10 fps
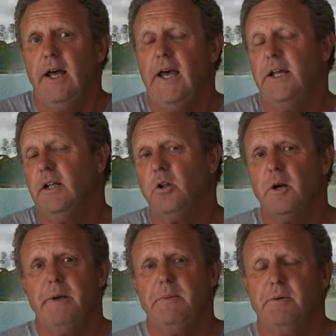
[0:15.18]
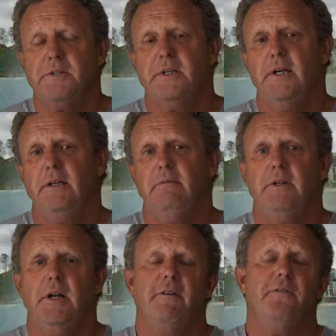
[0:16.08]
And a lot of people
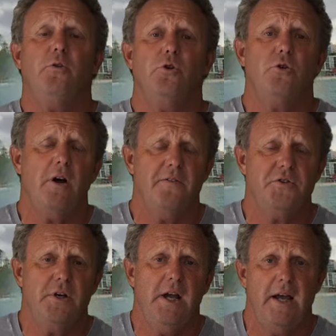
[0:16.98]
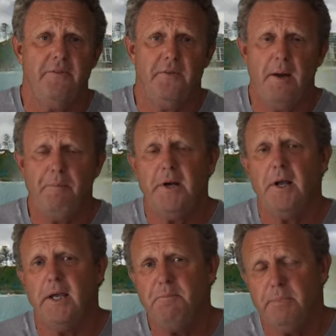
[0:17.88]
said, you know, Foildrive should have a
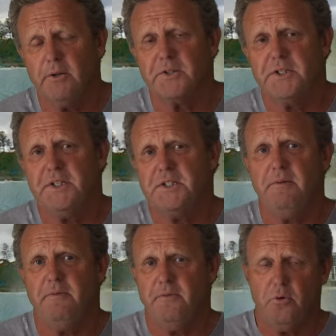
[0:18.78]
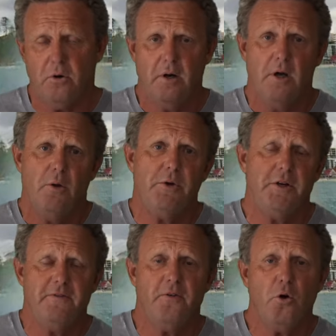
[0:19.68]
better inbuilt system for
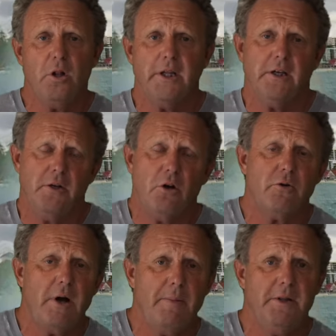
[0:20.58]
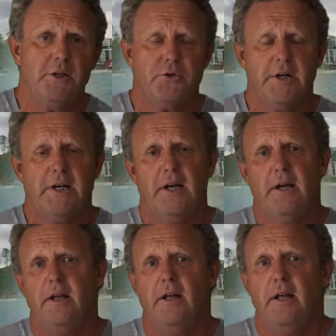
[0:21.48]
when you're falling and not grabbing the
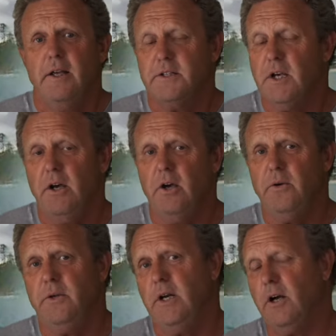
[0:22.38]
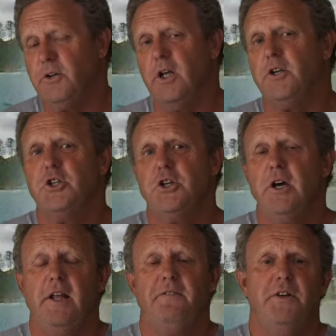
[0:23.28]
trigger. So, you know, I'll just
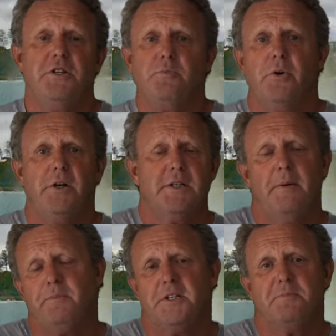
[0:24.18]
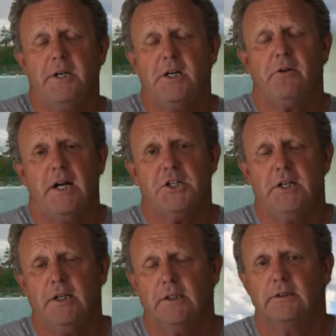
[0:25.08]
show that vision where it's up, that's me
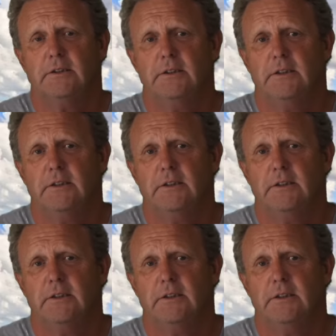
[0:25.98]
crashing.